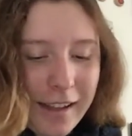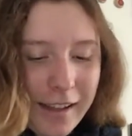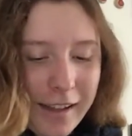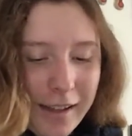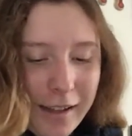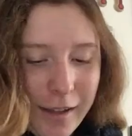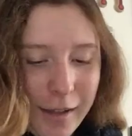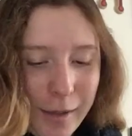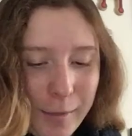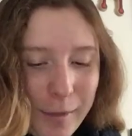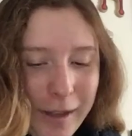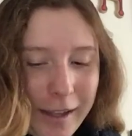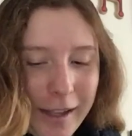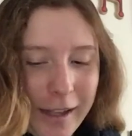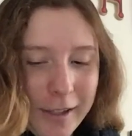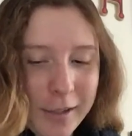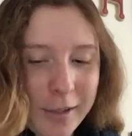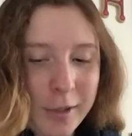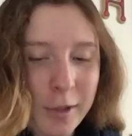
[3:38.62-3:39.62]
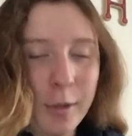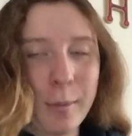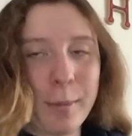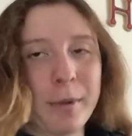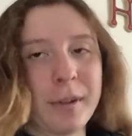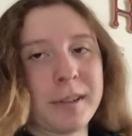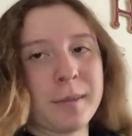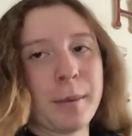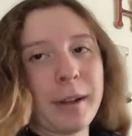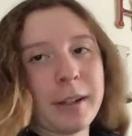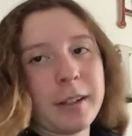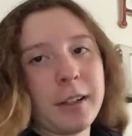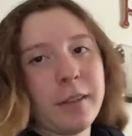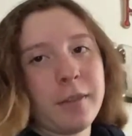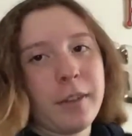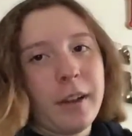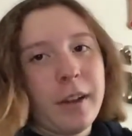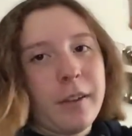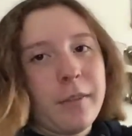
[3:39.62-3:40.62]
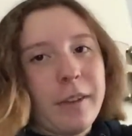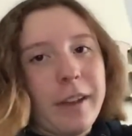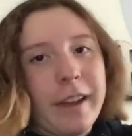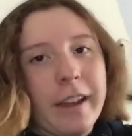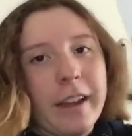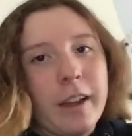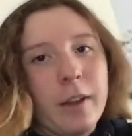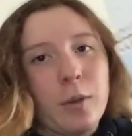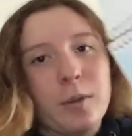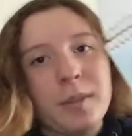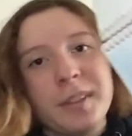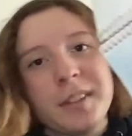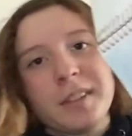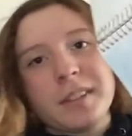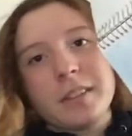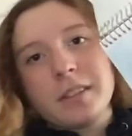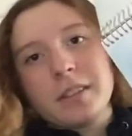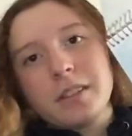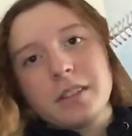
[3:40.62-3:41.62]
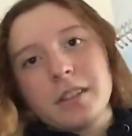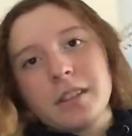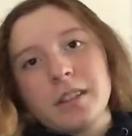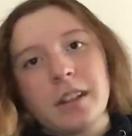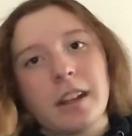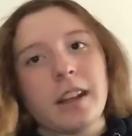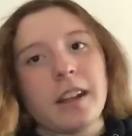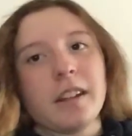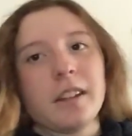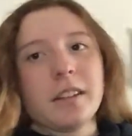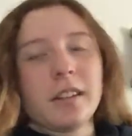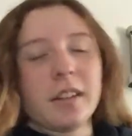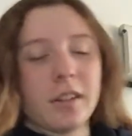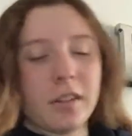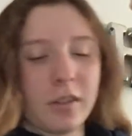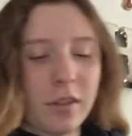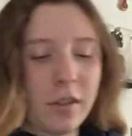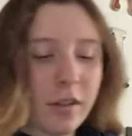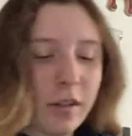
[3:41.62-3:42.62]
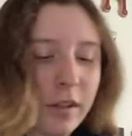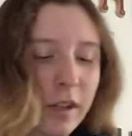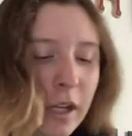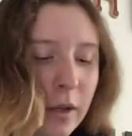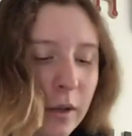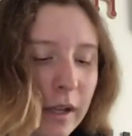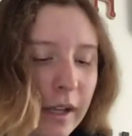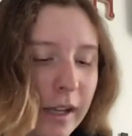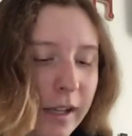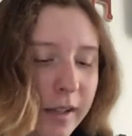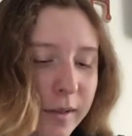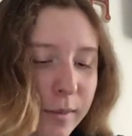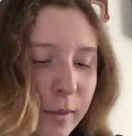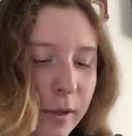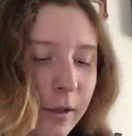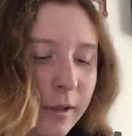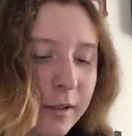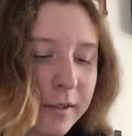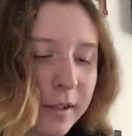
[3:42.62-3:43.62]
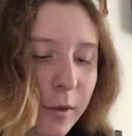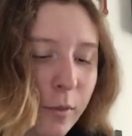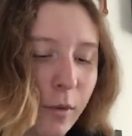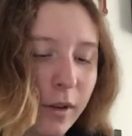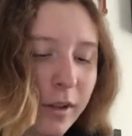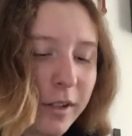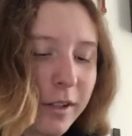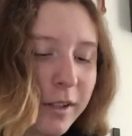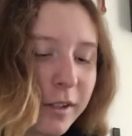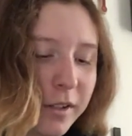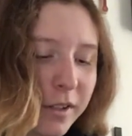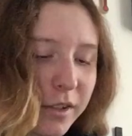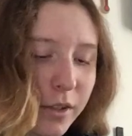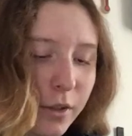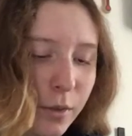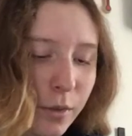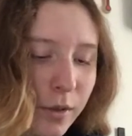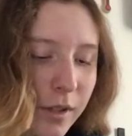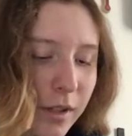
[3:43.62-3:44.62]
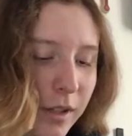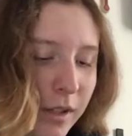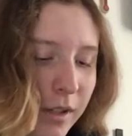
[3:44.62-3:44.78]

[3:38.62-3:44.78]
I had to do a perspective of a house. That didn't turn out as well as I wanted it to.